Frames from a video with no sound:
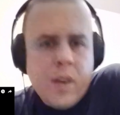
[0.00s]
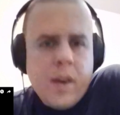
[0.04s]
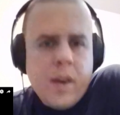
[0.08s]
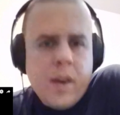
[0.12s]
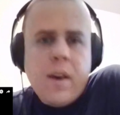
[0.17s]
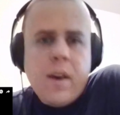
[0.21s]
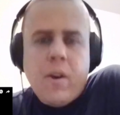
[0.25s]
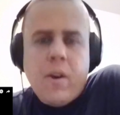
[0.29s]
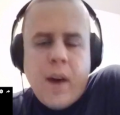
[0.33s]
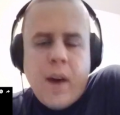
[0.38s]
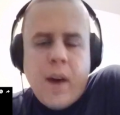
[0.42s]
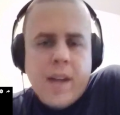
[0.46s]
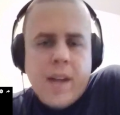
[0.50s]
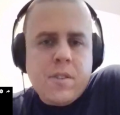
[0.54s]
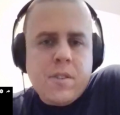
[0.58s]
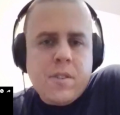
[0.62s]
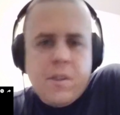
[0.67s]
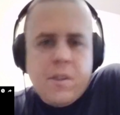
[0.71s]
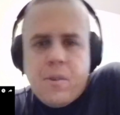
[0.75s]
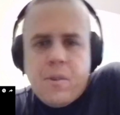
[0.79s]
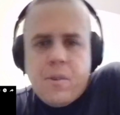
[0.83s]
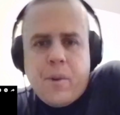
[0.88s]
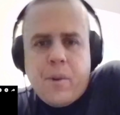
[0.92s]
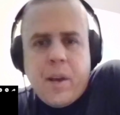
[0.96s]
It
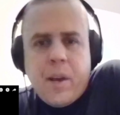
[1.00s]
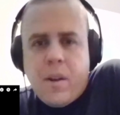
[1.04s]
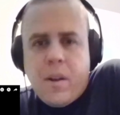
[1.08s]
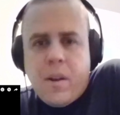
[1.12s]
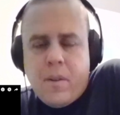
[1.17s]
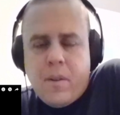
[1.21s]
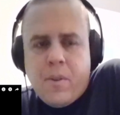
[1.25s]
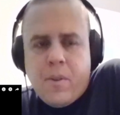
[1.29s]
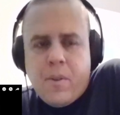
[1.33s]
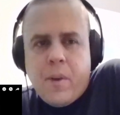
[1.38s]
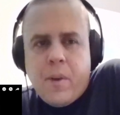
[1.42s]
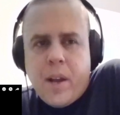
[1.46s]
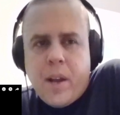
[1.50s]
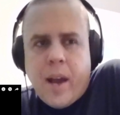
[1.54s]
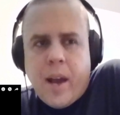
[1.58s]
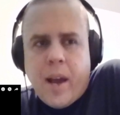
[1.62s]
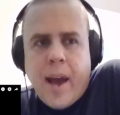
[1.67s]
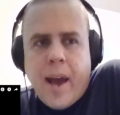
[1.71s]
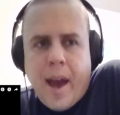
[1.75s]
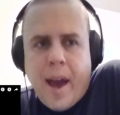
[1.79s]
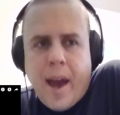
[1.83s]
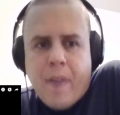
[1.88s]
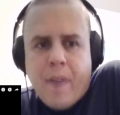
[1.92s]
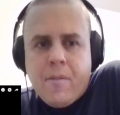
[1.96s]
lasted three and a
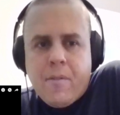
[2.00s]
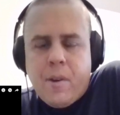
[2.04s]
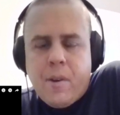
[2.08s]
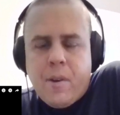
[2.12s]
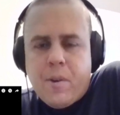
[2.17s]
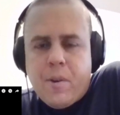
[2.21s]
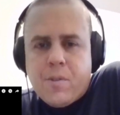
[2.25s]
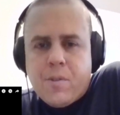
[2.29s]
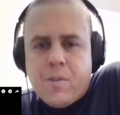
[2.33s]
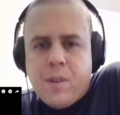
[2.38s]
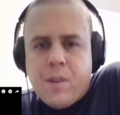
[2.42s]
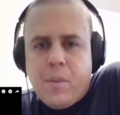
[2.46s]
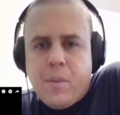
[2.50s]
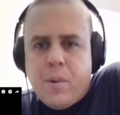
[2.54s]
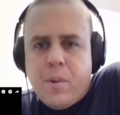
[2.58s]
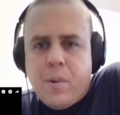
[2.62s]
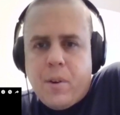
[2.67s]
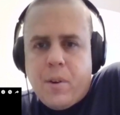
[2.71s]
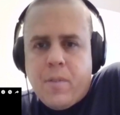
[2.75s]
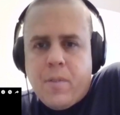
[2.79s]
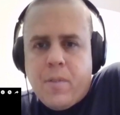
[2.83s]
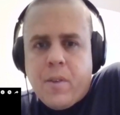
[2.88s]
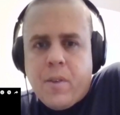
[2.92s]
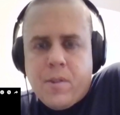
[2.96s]
half years, I
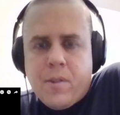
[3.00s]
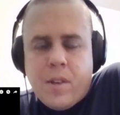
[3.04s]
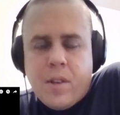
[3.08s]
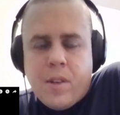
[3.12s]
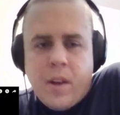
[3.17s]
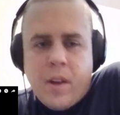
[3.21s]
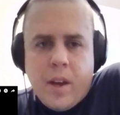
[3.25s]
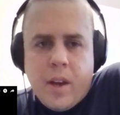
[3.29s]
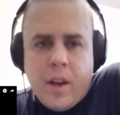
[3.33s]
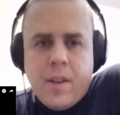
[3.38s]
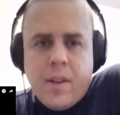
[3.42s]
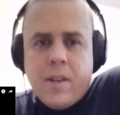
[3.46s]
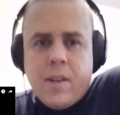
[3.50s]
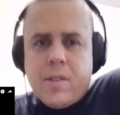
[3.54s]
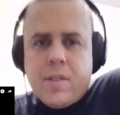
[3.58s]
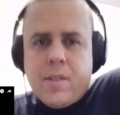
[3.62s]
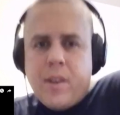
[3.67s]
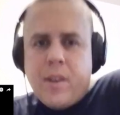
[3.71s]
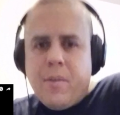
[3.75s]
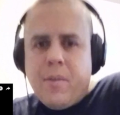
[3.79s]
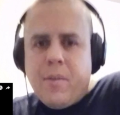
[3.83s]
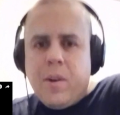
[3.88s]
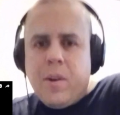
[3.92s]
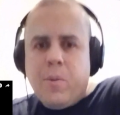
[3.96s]
believe, because in
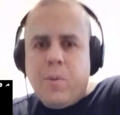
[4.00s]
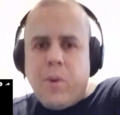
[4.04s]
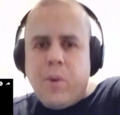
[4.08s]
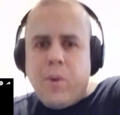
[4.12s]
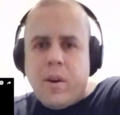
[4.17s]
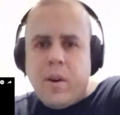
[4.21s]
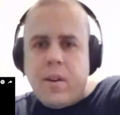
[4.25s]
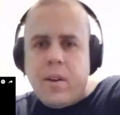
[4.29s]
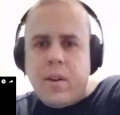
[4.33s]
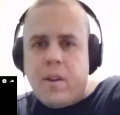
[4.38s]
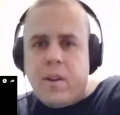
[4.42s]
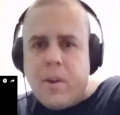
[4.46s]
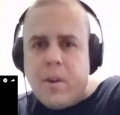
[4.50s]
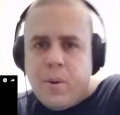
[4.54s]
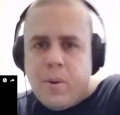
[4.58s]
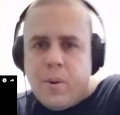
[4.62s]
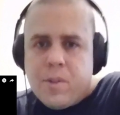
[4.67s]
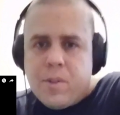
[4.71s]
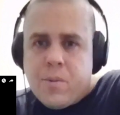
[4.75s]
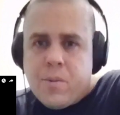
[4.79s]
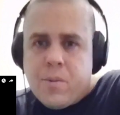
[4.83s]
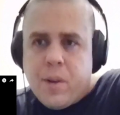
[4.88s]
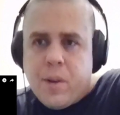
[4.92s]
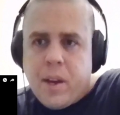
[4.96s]
1971, I know
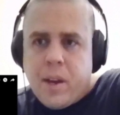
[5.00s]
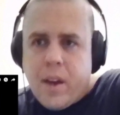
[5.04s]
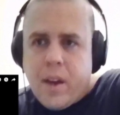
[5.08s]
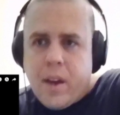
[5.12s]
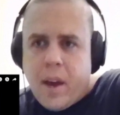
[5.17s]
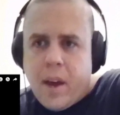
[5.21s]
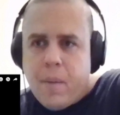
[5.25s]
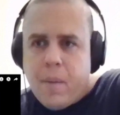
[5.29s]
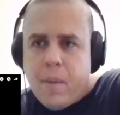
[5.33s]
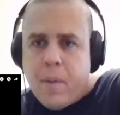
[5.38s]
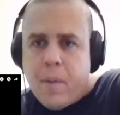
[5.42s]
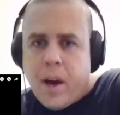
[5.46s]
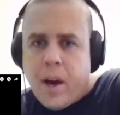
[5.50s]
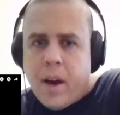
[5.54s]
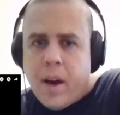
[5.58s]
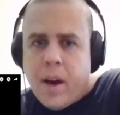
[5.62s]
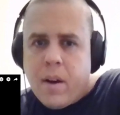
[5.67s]
is when he came back.